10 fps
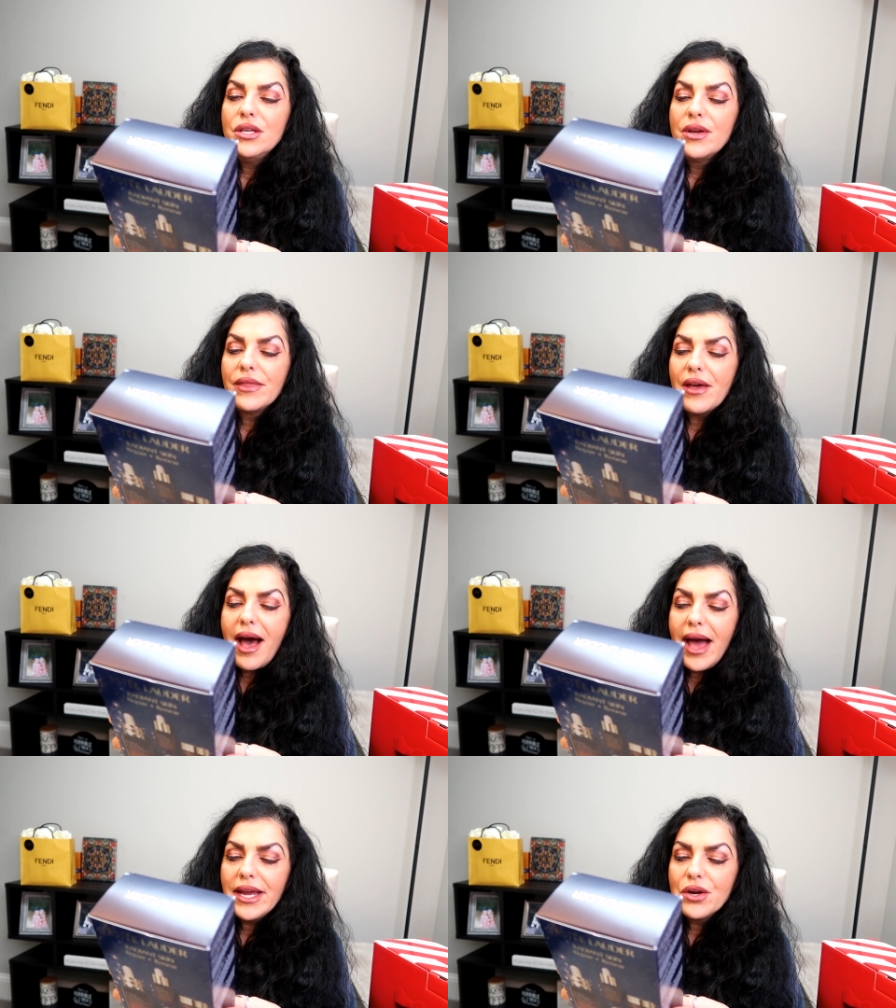You get the
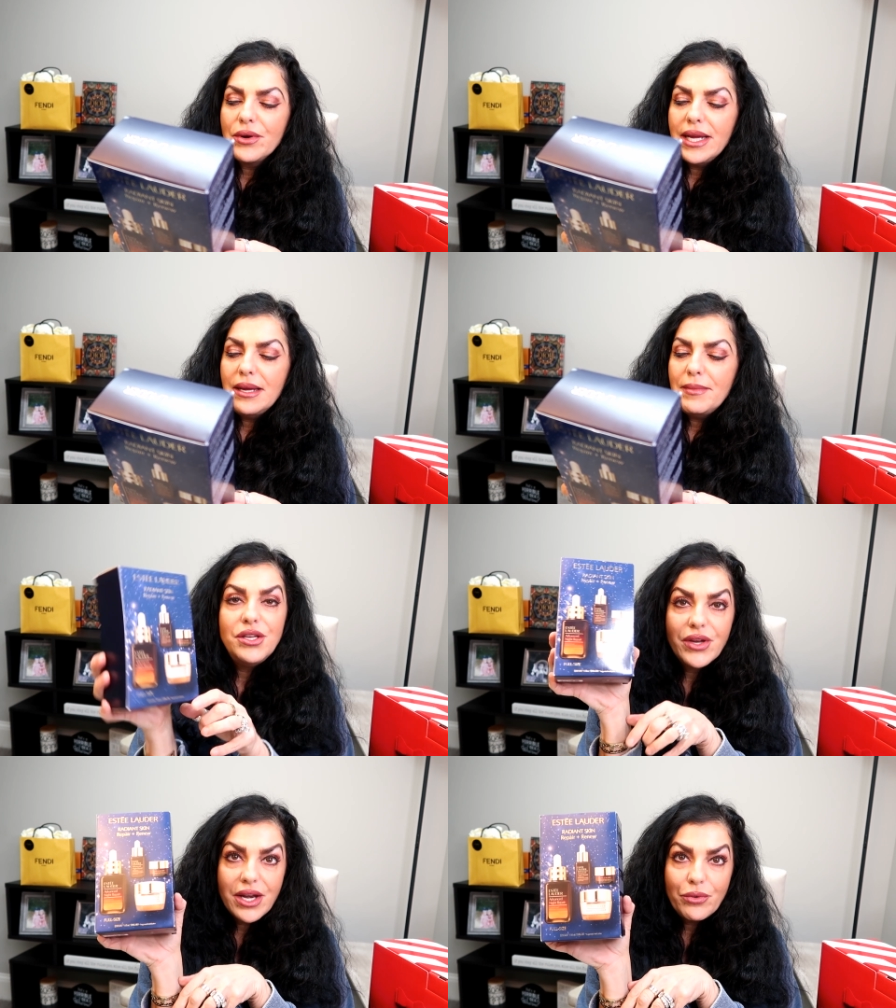eye cream,
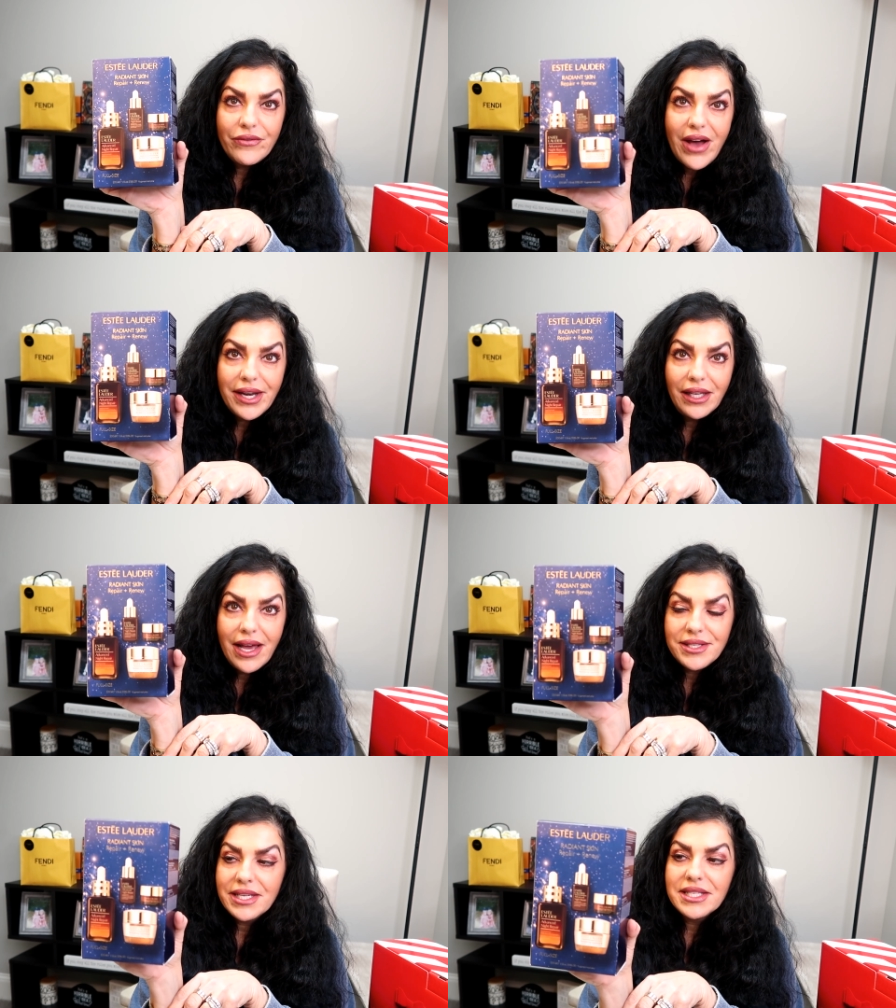and you get a
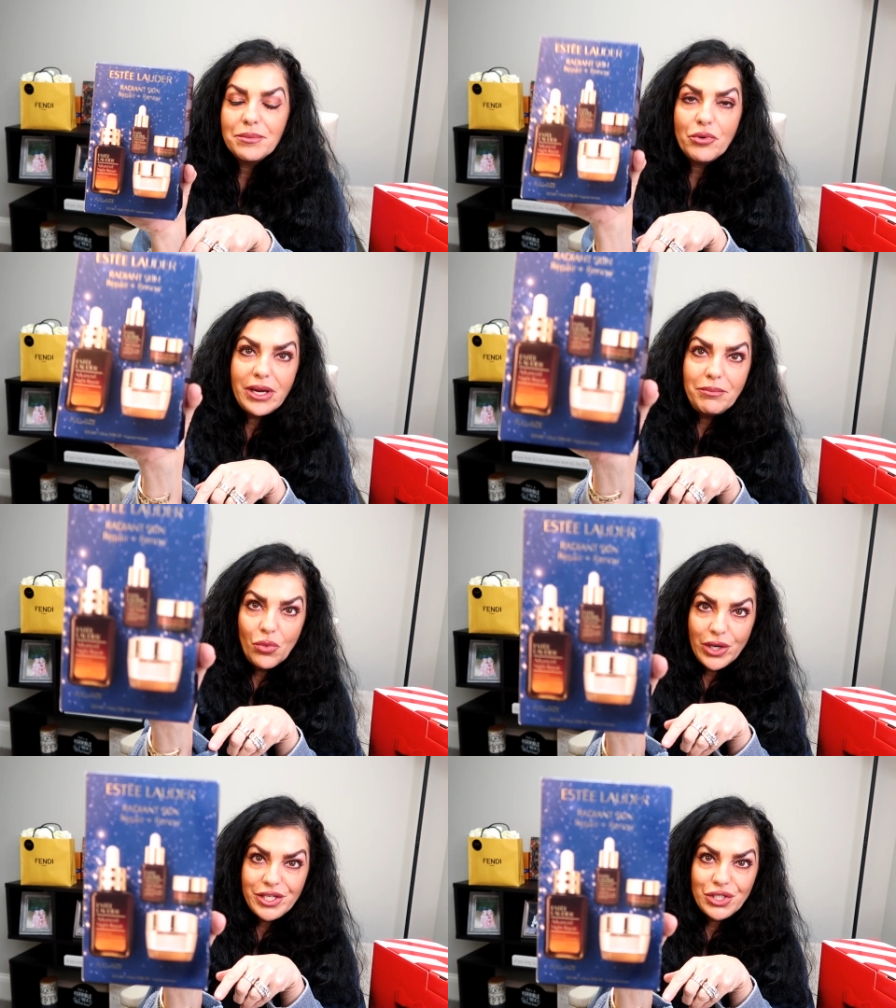Revitalizing
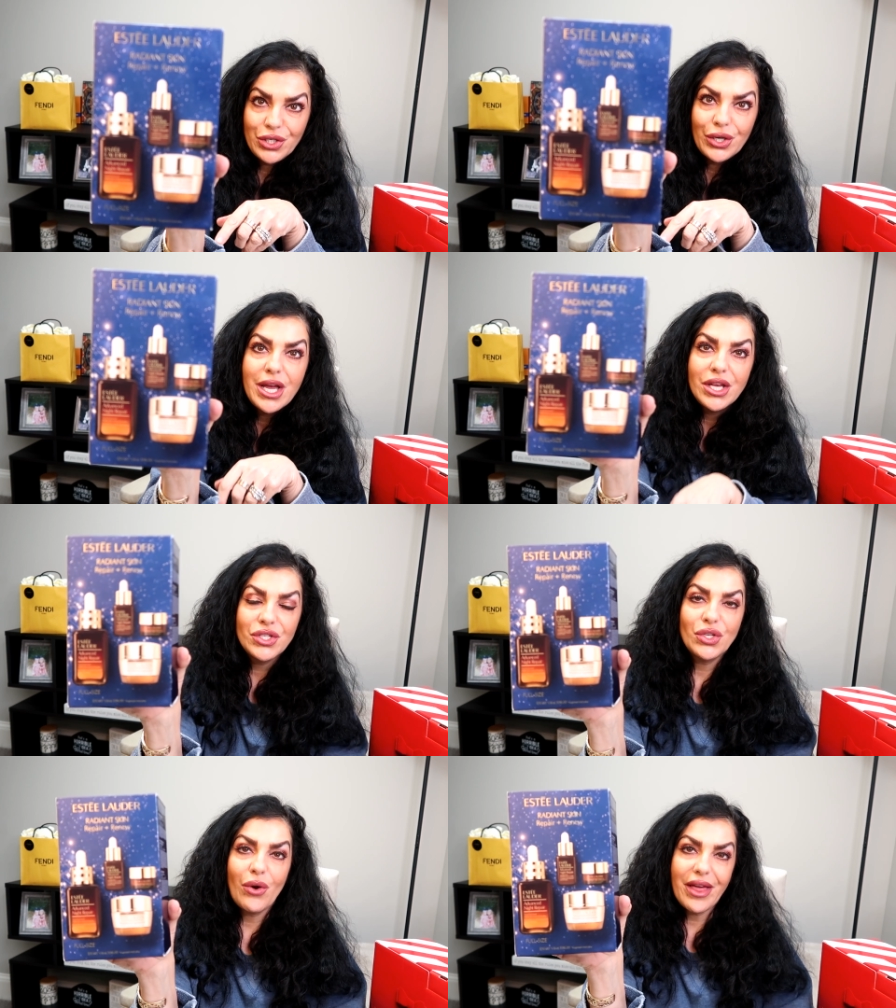Supreme Moisture.
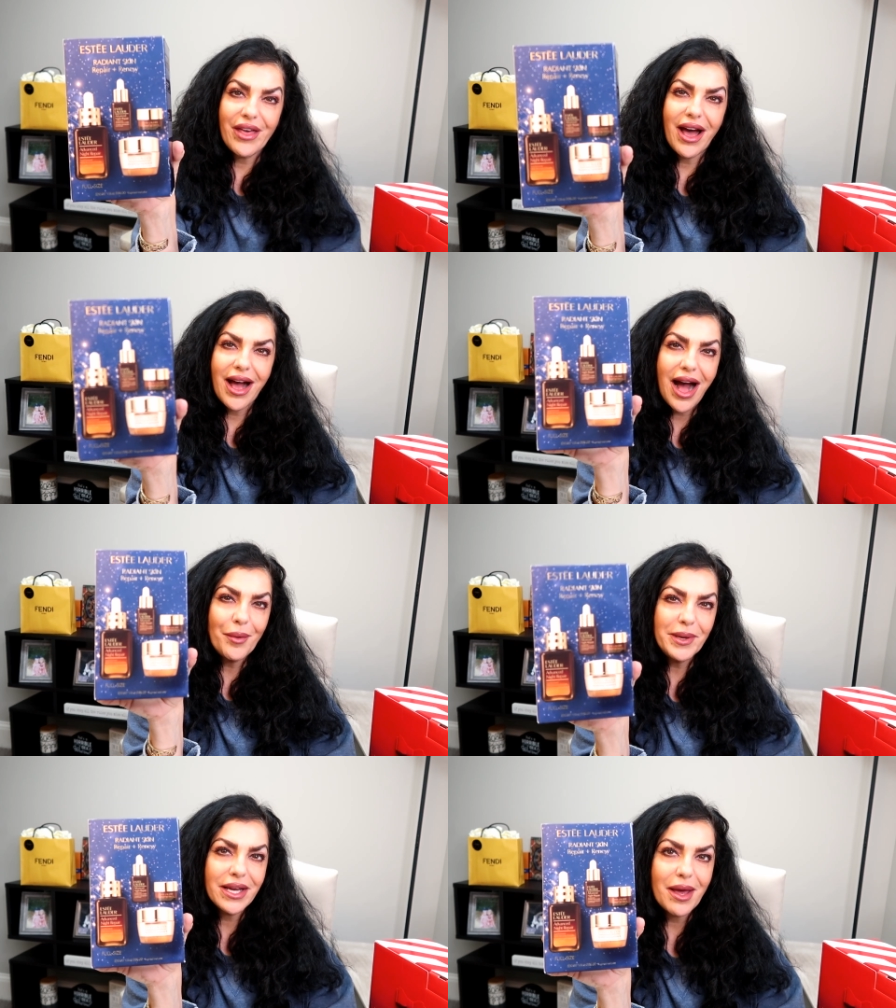So I thought,
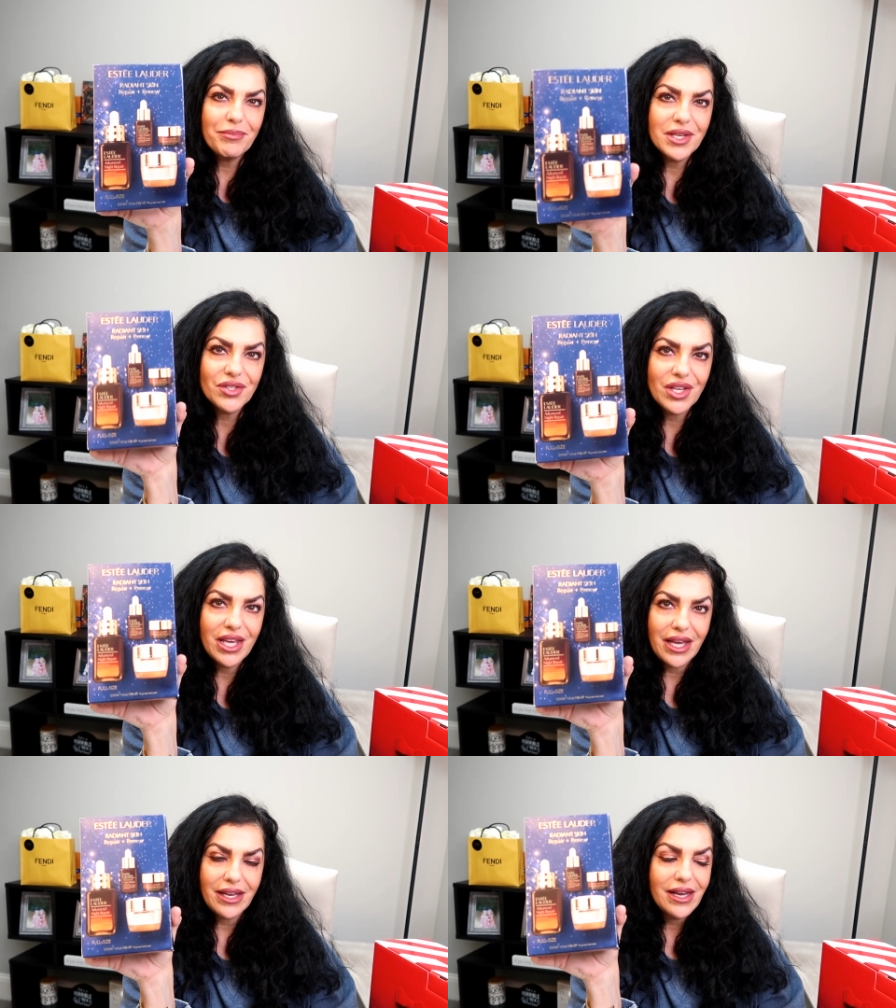I'll pick up this
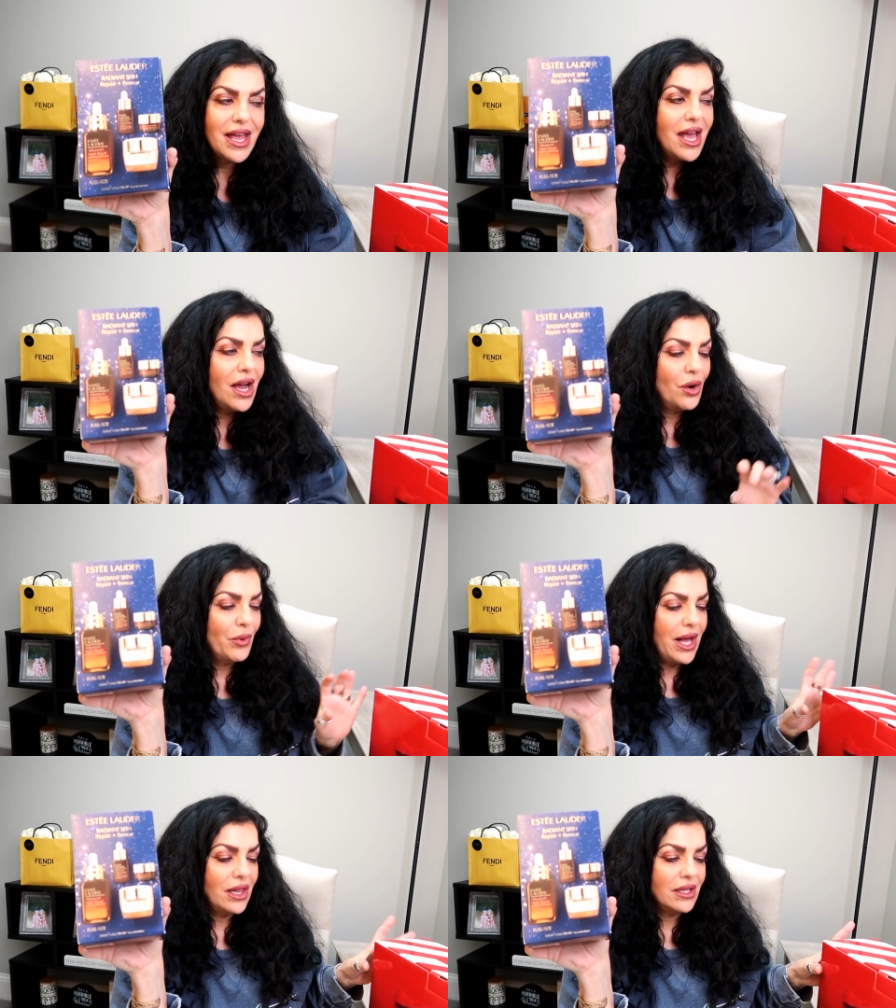kit.
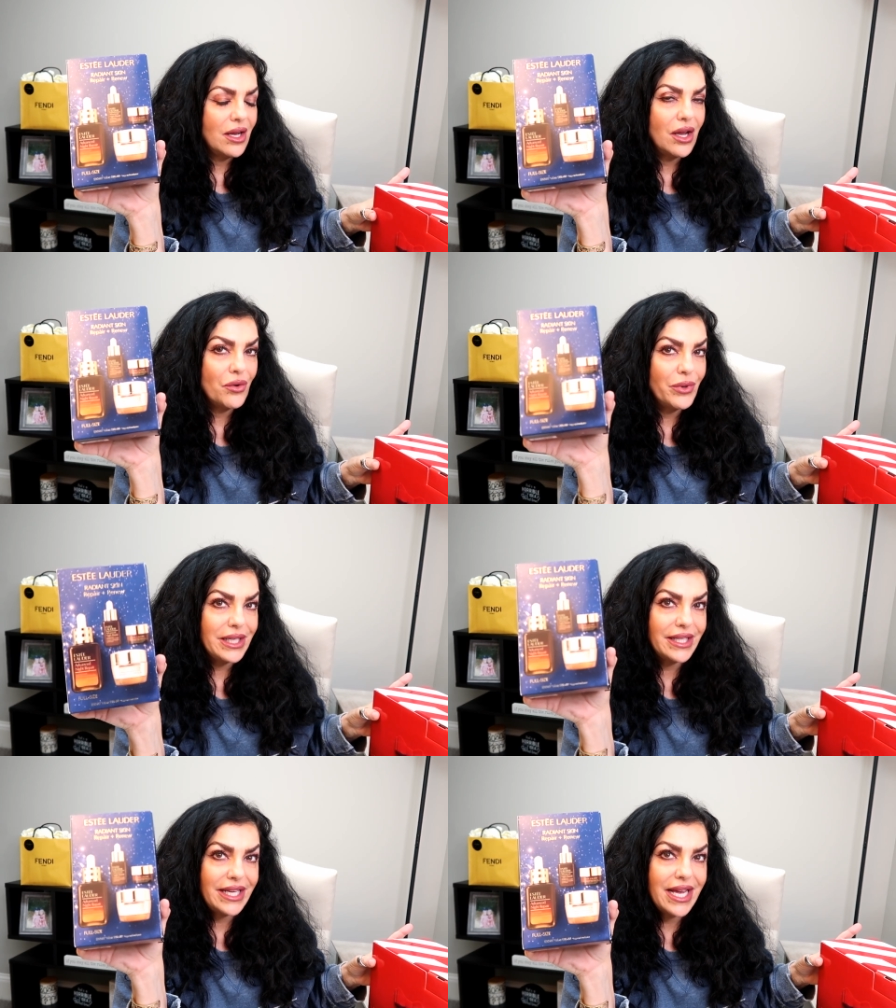Well,
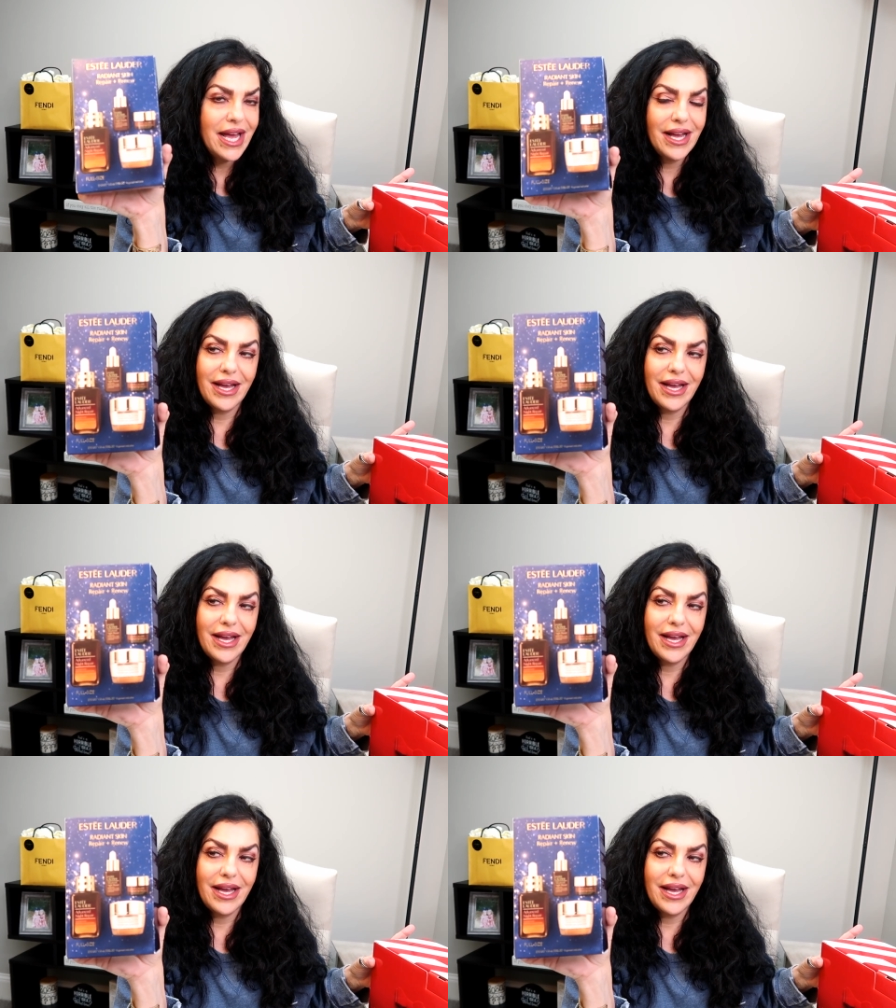really,